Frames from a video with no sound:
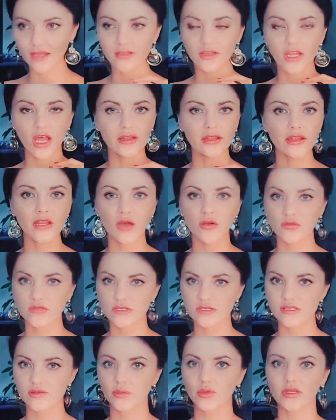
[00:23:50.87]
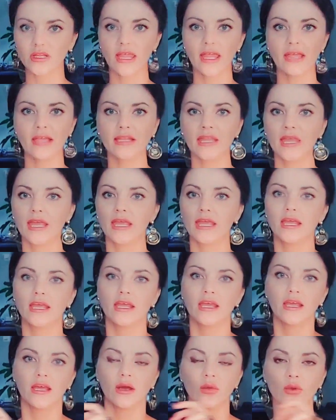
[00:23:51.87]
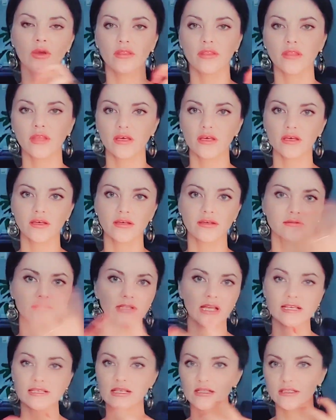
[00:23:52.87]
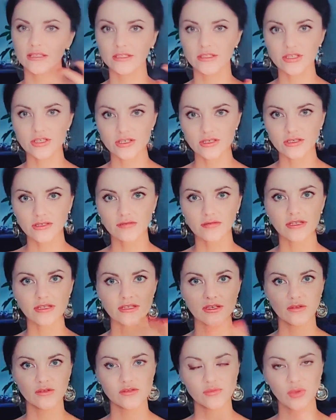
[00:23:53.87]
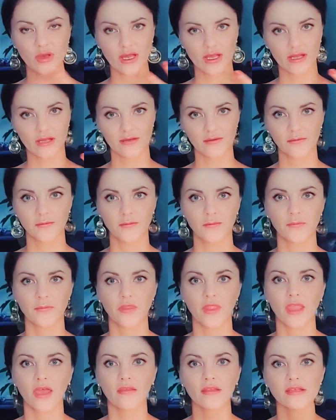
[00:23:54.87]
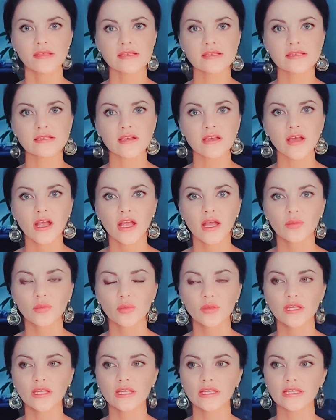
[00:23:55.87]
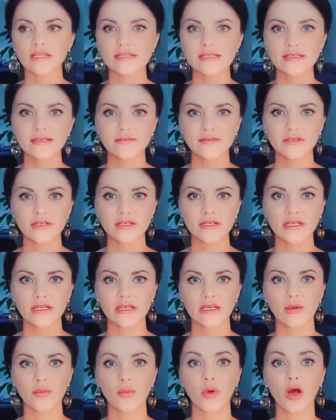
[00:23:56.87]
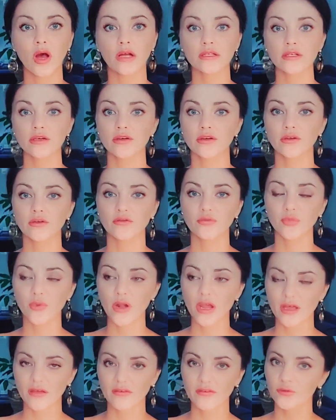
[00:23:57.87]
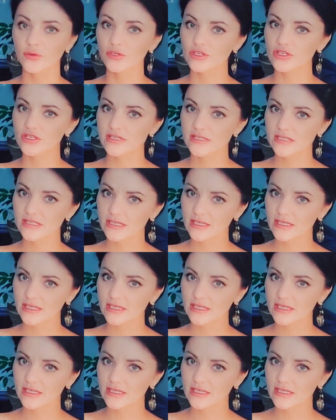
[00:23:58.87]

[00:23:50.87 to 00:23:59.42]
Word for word: not noticeable. And with the exhalation, returns back. This is completely different pattern of breath, which is